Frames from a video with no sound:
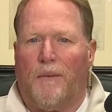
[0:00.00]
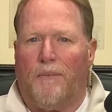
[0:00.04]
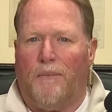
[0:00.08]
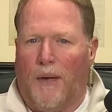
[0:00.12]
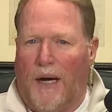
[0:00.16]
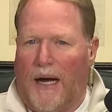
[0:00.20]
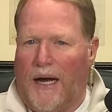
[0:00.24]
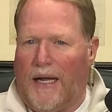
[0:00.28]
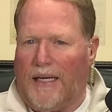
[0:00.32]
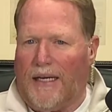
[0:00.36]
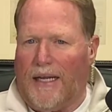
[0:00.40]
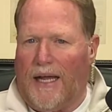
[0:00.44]

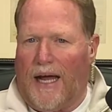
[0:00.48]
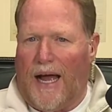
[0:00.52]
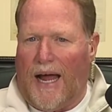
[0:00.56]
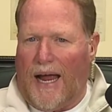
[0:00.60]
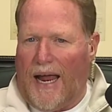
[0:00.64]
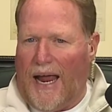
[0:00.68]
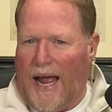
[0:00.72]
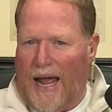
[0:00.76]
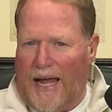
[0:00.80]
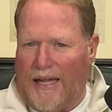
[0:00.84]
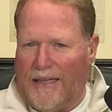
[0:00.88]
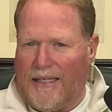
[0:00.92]
But
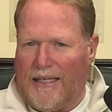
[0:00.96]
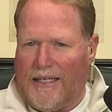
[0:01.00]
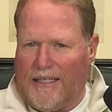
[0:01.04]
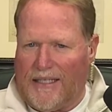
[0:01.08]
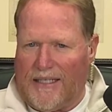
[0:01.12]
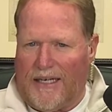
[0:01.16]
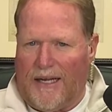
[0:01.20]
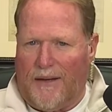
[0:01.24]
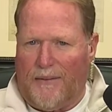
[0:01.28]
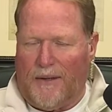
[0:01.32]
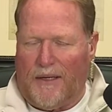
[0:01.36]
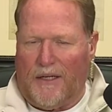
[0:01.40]
I had
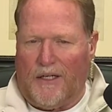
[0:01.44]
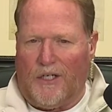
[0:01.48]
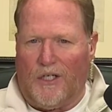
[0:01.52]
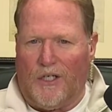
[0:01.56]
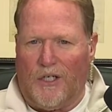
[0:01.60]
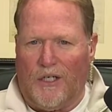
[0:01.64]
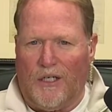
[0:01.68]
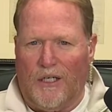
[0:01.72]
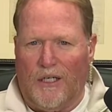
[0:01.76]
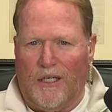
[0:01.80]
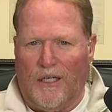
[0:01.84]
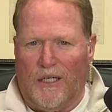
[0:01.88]
this
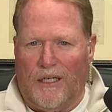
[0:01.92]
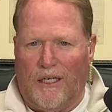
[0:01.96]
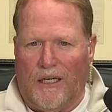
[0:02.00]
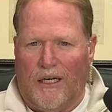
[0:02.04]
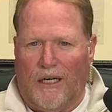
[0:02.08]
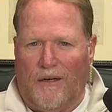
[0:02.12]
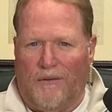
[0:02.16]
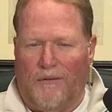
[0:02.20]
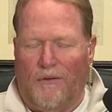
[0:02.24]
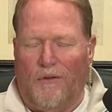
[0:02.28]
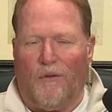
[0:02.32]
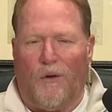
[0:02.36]
image
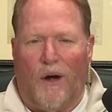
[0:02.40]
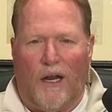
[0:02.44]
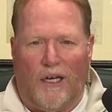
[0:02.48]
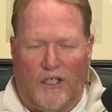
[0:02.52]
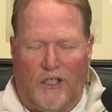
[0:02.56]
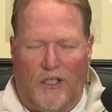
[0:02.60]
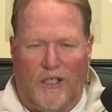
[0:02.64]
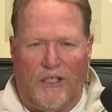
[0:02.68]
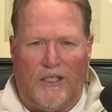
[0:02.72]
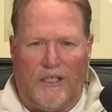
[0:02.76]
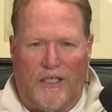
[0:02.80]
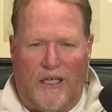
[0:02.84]
of the
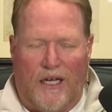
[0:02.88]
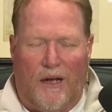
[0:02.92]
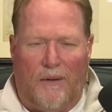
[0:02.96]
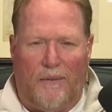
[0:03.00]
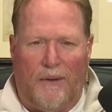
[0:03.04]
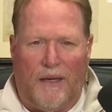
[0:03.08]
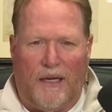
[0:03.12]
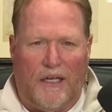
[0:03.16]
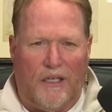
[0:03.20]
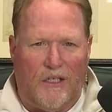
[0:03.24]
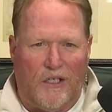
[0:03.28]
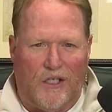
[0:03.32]
Russians
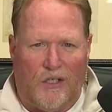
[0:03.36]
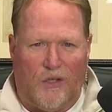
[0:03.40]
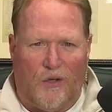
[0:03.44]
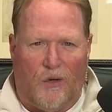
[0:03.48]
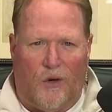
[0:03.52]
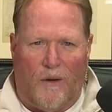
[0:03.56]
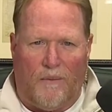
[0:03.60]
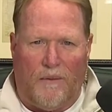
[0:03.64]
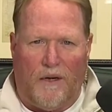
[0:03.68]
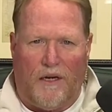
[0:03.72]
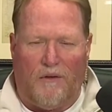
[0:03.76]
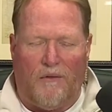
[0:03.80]
coming and
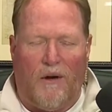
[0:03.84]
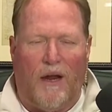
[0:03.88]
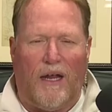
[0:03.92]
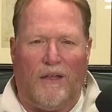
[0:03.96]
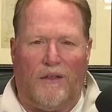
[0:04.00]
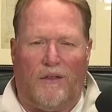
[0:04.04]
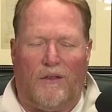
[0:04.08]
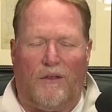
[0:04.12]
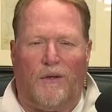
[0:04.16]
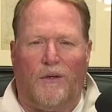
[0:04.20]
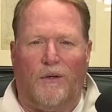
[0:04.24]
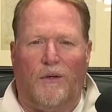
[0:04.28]
storming
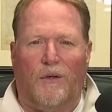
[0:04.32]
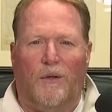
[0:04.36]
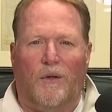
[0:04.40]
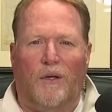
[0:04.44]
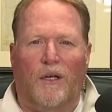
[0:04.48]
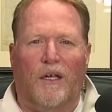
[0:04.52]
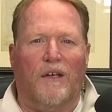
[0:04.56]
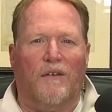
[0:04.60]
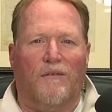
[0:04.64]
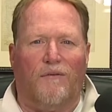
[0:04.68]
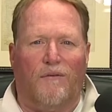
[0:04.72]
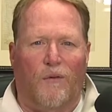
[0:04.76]
right
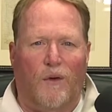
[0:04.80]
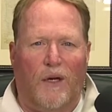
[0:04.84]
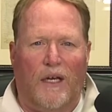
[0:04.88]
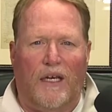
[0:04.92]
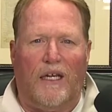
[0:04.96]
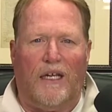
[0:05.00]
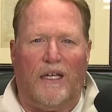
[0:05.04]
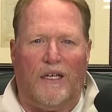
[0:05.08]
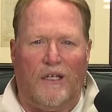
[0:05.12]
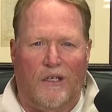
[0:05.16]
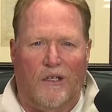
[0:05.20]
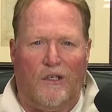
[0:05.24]
through if we
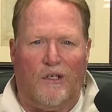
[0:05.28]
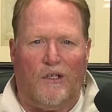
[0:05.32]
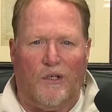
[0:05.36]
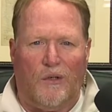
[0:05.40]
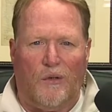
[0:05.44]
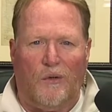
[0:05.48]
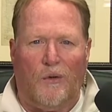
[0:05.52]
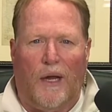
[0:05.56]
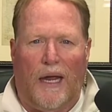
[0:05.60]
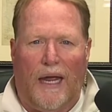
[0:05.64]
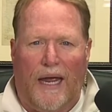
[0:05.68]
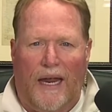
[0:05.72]
didn't
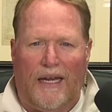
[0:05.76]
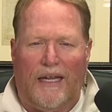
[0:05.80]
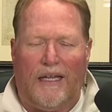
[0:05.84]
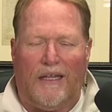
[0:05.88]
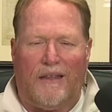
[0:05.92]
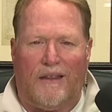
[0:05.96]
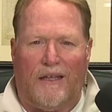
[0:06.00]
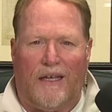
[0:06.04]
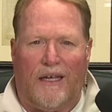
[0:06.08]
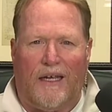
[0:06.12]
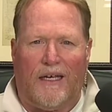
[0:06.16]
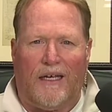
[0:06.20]
do
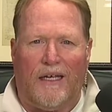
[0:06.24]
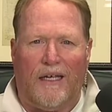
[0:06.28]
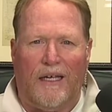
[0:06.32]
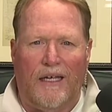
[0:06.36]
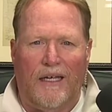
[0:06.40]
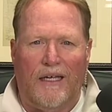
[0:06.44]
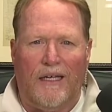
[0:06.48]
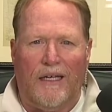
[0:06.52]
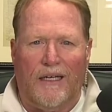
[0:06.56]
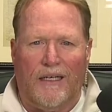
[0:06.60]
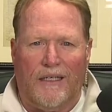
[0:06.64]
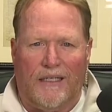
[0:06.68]
anything
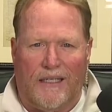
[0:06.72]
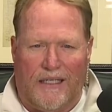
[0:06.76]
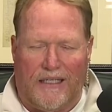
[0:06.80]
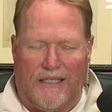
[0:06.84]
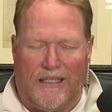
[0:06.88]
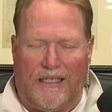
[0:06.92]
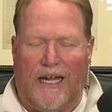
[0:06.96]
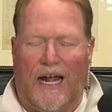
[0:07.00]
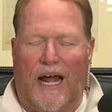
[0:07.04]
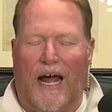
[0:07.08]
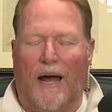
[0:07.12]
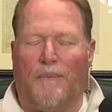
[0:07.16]
to
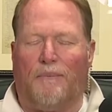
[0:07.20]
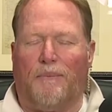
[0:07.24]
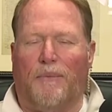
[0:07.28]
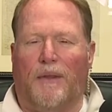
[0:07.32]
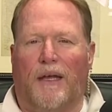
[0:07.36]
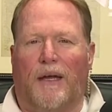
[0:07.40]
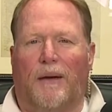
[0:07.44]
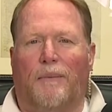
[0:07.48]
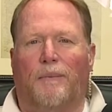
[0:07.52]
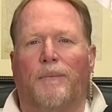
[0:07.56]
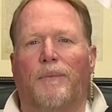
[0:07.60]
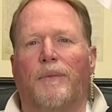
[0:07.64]
stop
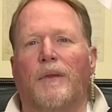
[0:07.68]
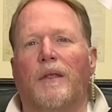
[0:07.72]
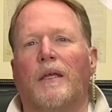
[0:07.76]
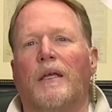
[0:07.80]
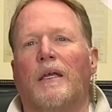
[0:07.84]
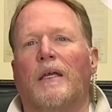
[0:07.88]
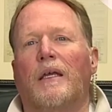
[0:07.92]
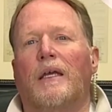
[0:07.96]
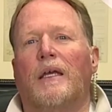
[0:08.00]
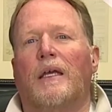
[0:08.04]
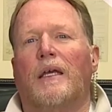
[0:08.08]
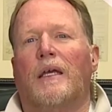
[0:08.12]
them.
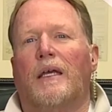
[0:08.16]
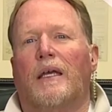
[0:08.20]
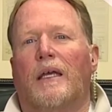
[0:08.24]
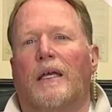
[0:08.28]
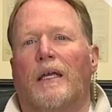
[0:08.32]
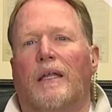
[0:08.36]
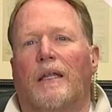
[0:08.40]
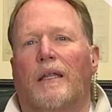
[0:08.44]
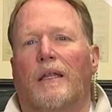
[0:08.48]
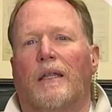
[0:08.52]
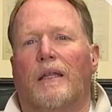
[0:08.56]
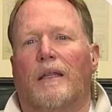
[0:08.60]

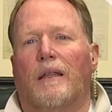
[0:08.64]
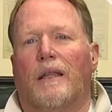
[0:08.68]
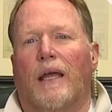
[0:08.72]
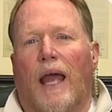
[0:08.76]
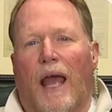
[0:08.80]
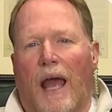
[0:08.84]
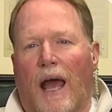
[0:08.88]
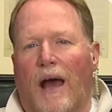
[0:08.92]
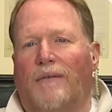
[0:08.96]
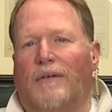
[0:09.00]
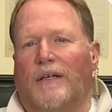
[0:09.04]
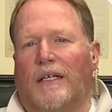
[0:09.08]
They
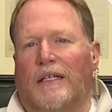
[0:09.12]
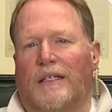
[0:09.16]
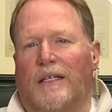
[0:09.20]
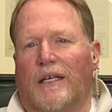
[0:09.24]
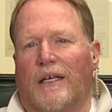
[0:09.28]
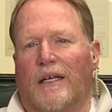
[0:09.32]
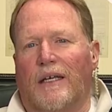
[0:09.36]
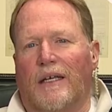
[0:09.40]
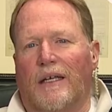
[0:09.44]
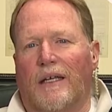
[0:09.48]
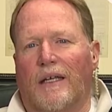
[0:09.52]
haven't.